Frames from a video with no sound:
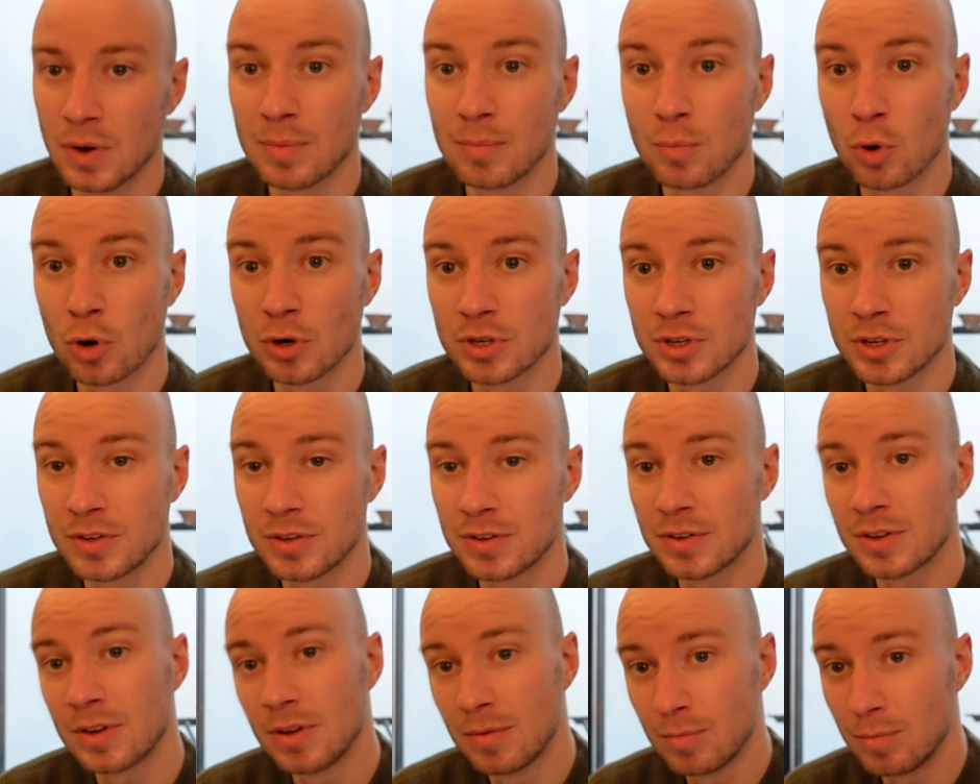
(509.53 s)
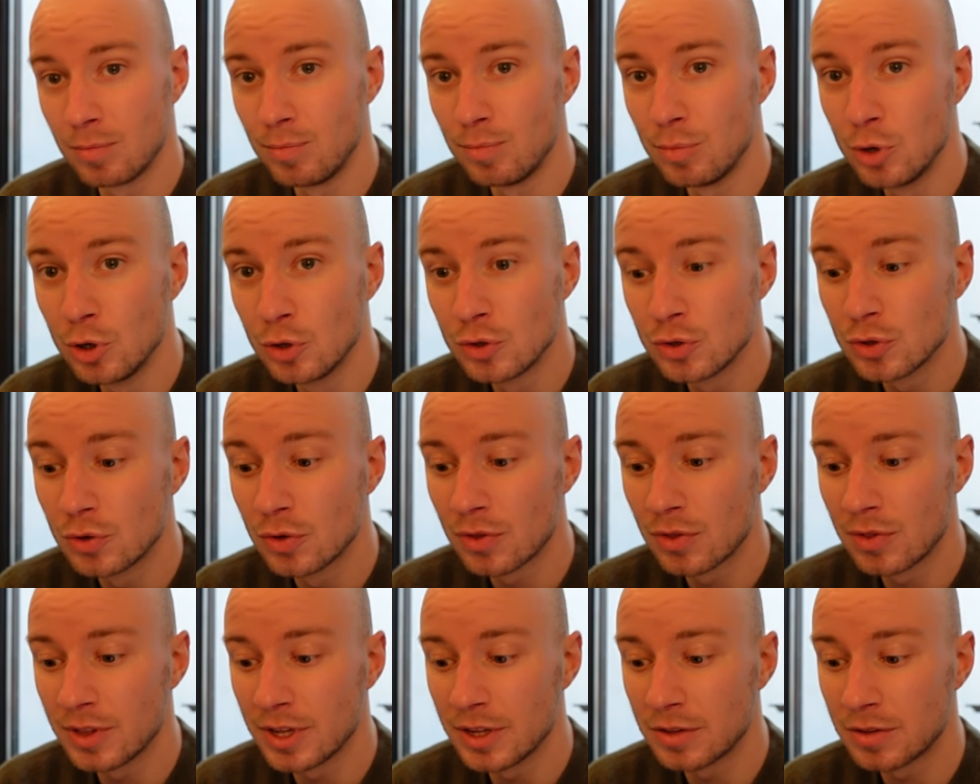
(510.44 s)
important,
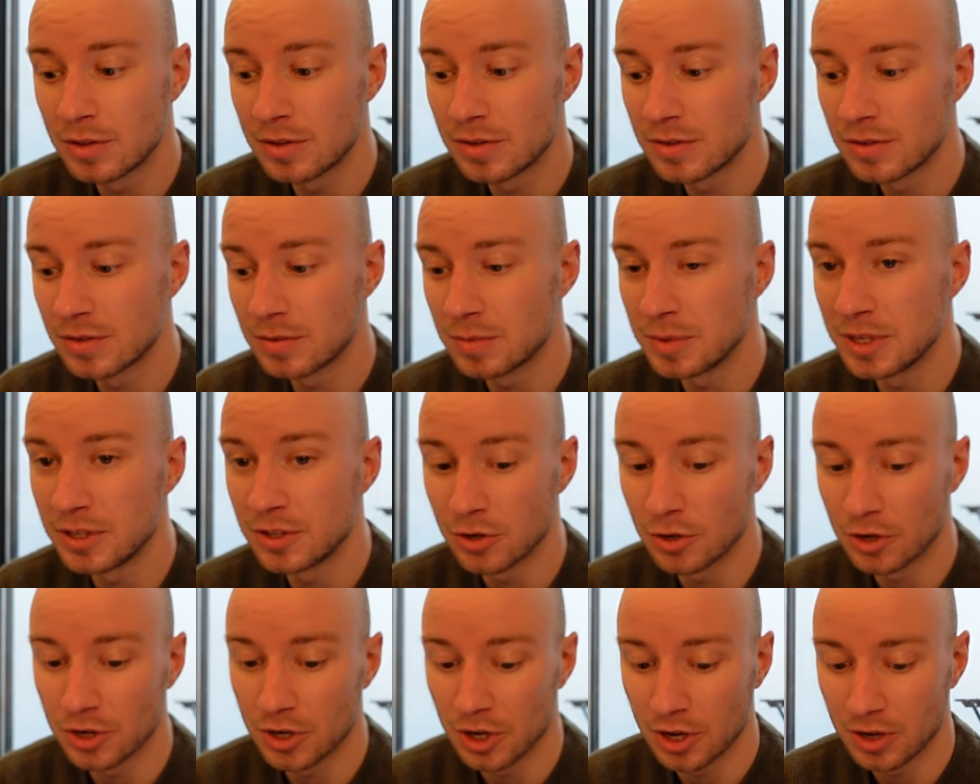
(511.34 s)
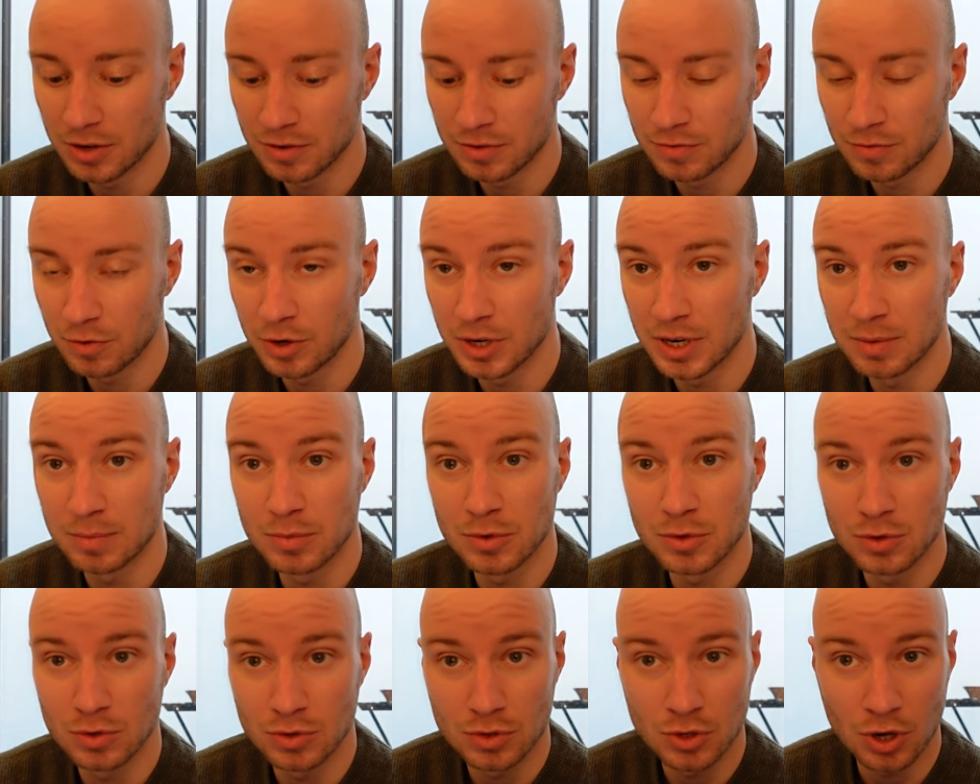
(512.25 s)
Bluetooth needs to be turned on for them
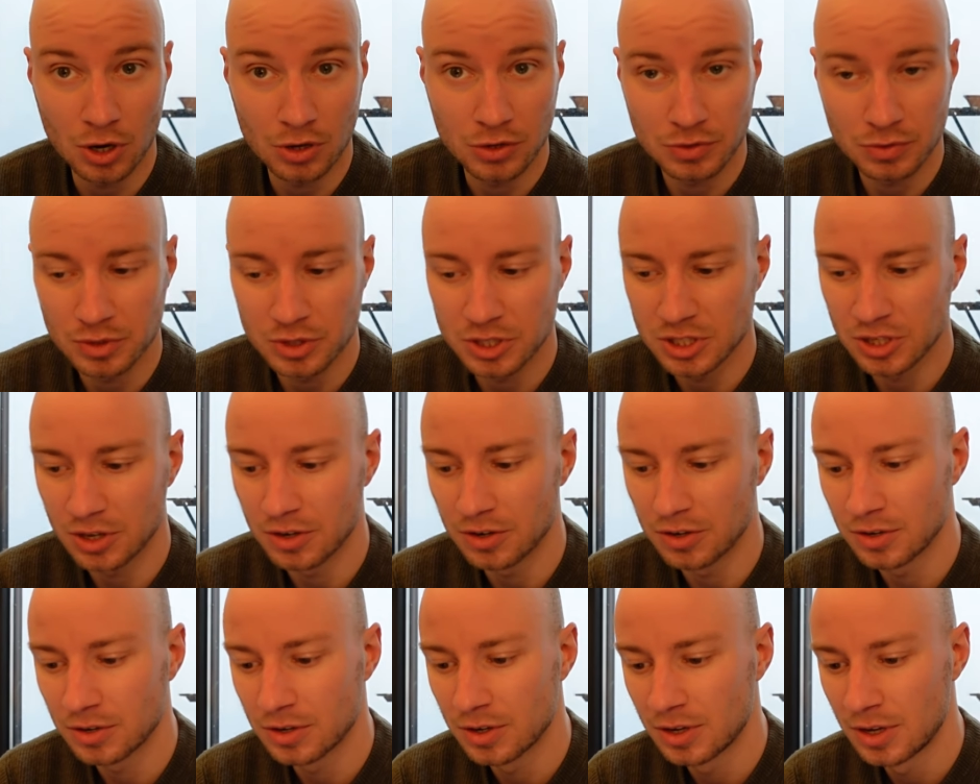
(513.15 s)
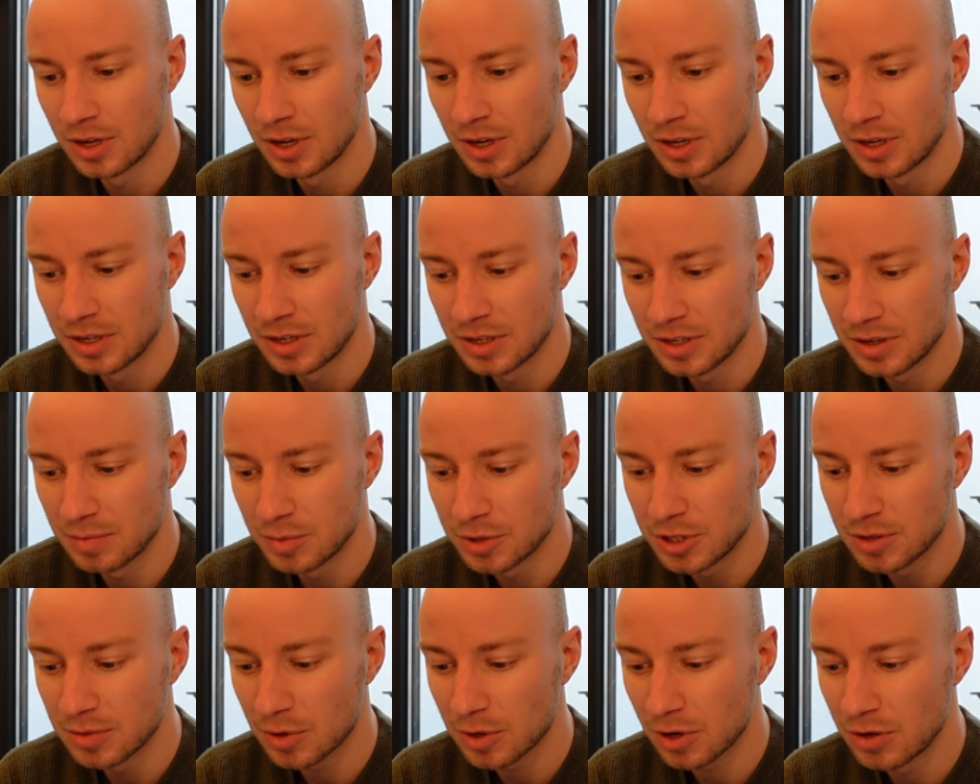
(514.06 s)
to talk to each other. Put
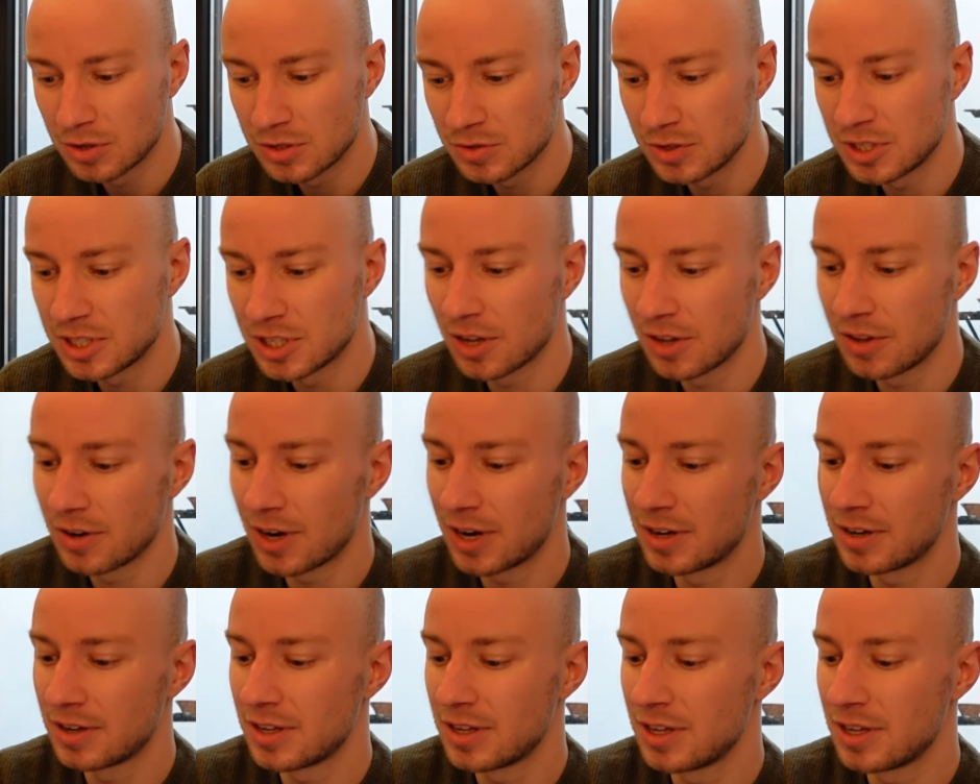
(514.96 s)
them close to each other and